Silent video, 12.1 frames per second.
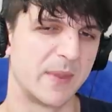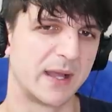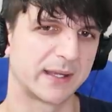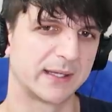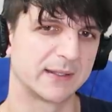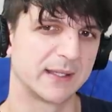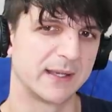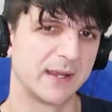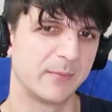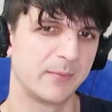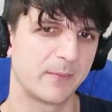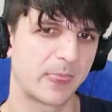not gonna get that
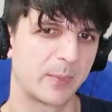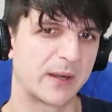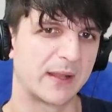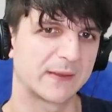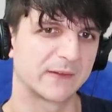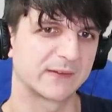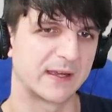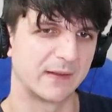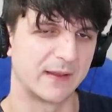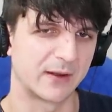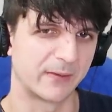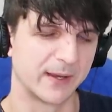name, but I like this guy a
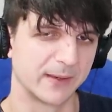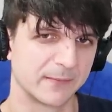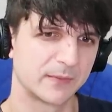lot already.